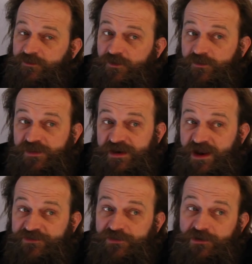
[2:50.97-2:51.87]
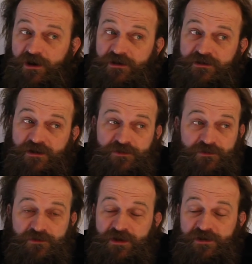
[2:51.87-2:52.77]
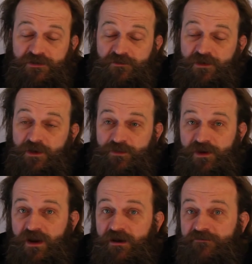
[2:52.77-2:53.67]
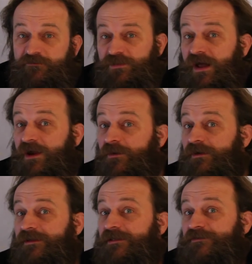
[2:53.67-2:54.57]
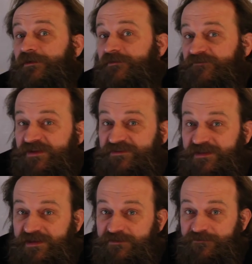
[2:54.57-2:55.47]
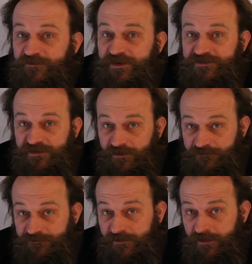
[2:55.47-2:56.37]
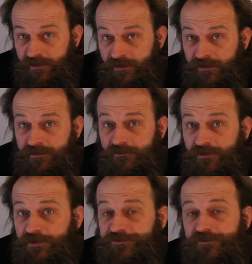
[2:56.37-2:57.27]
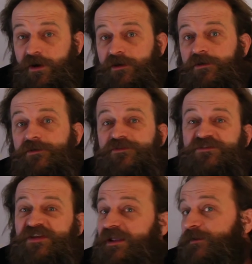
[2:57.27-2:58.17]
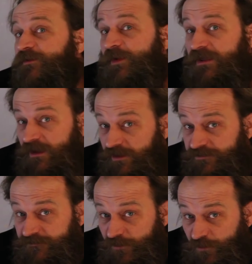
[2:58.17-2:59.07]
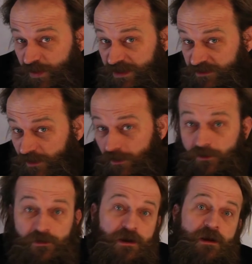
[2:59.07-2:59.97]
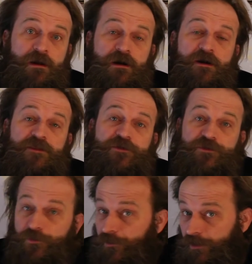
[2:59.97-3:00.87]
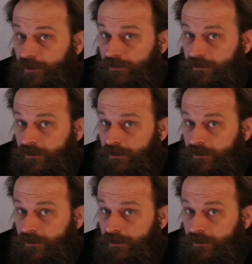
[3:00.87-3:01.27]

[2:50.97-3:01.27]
but with the National Guard down the road, I didn't want to pry off plywood and start investigating for myself. The Wells Fargo seemed, because of the window on the door